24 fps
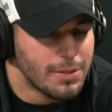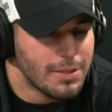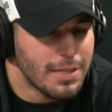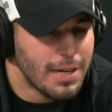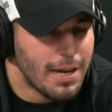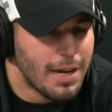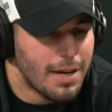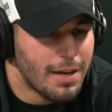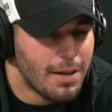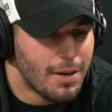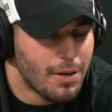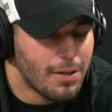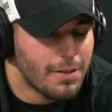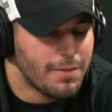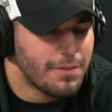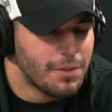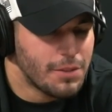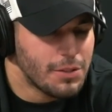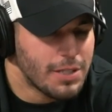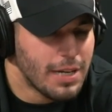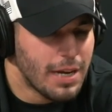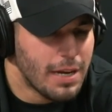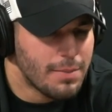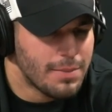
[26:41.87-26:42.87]
one time, a
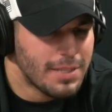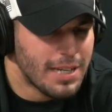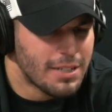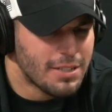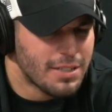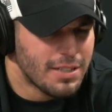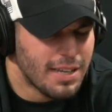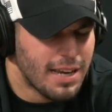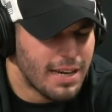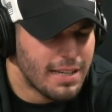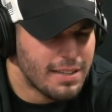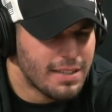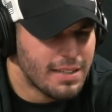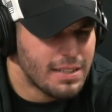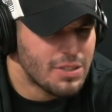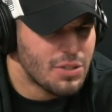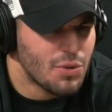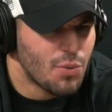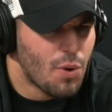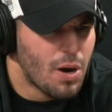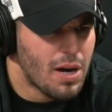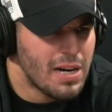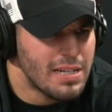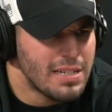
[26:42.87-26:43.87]
few times, actually, I
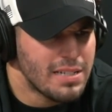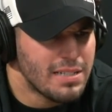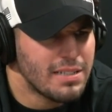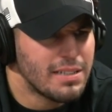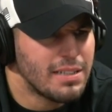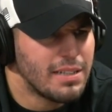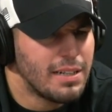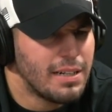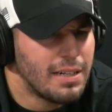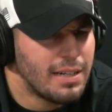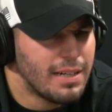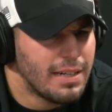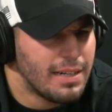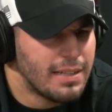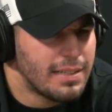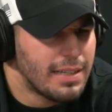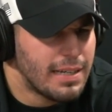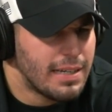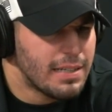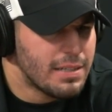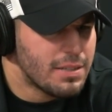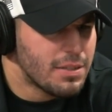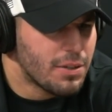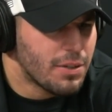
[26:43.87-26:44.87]
think twice, at
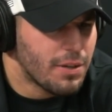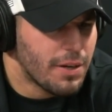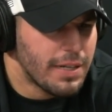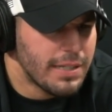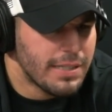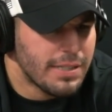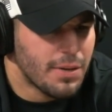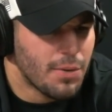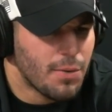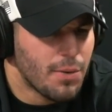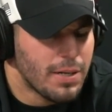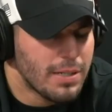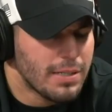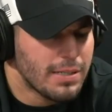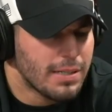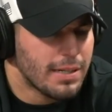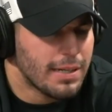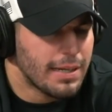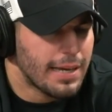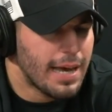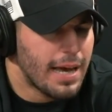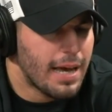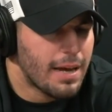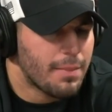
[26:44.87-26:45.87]
the Renzo Gracie
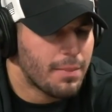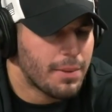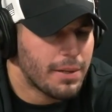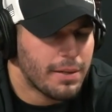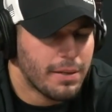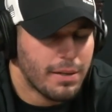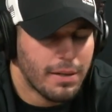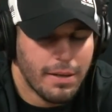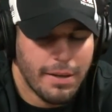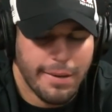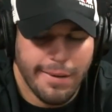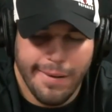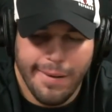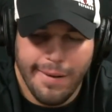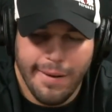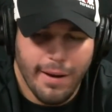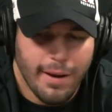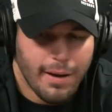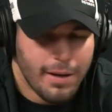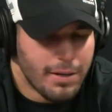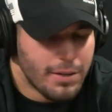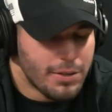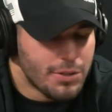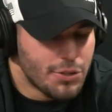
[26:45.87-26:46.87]
Western Academy.
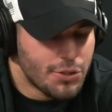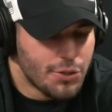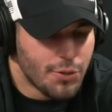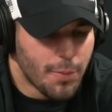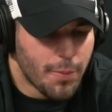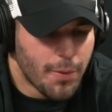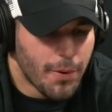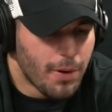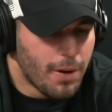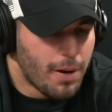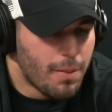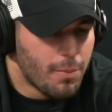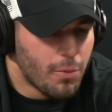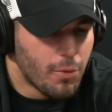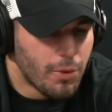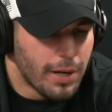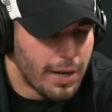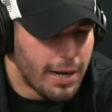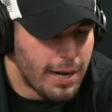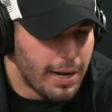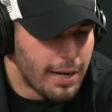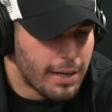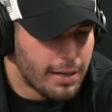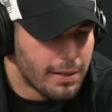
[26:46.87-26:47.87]
Super humble
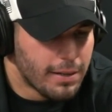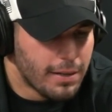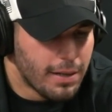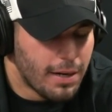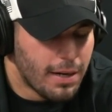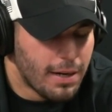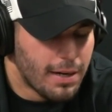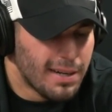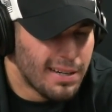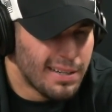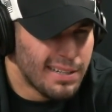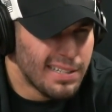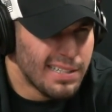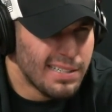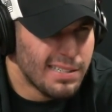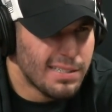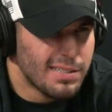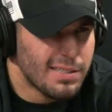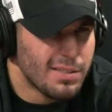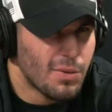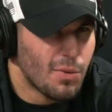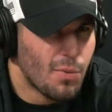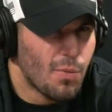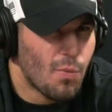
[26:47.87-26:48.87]
guy.
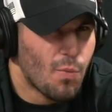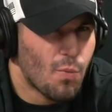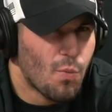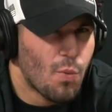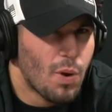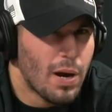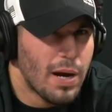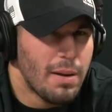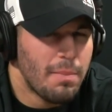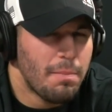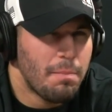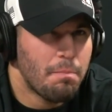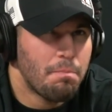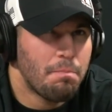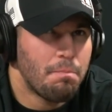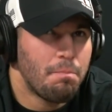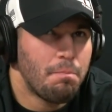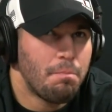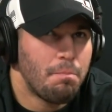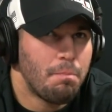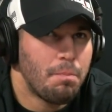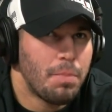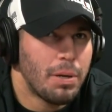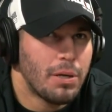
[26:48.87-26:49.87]
He's a white
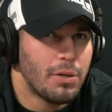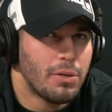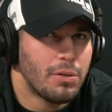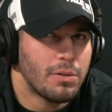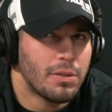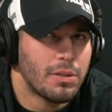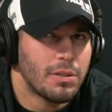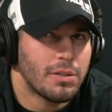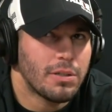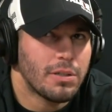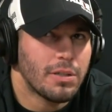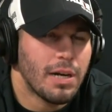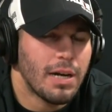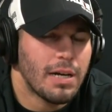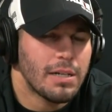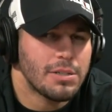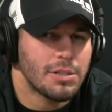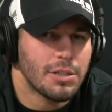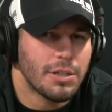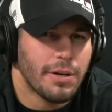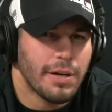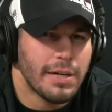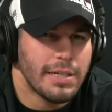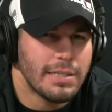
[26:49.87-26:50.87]
belt under
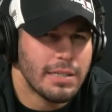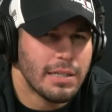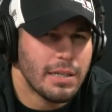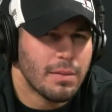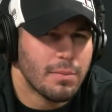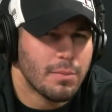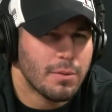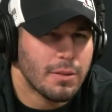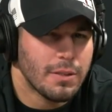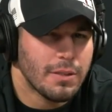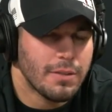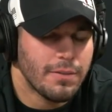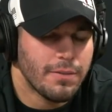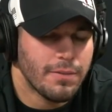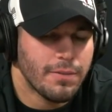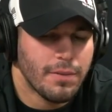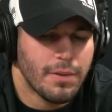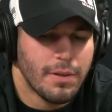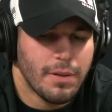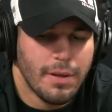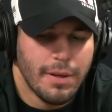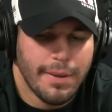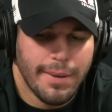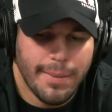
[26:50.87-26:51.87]
Roger Gracie, I believe,
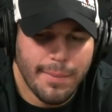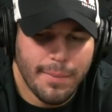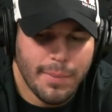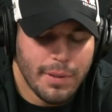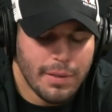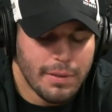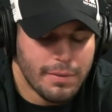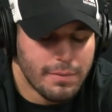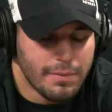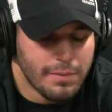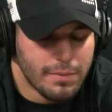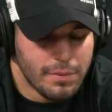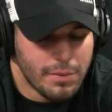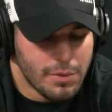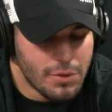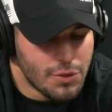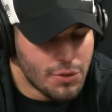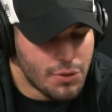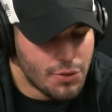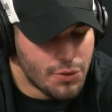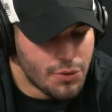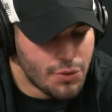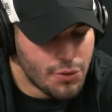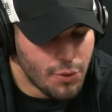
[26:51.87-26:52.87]
but
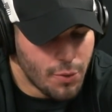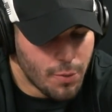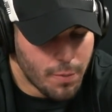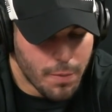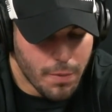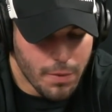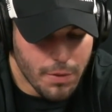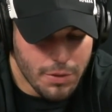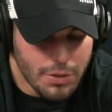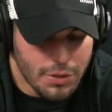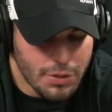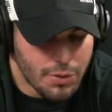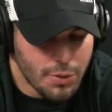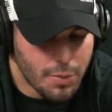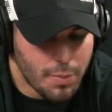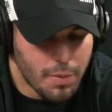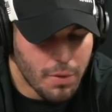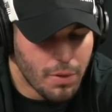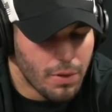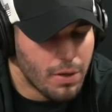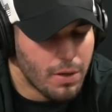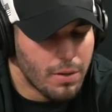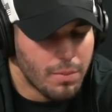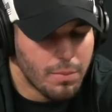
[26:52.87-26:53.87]
super,
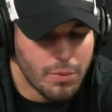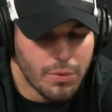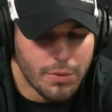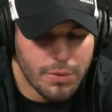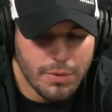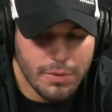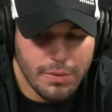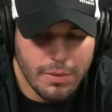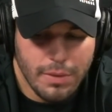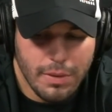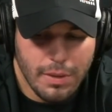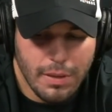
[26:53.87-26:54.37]
super humble.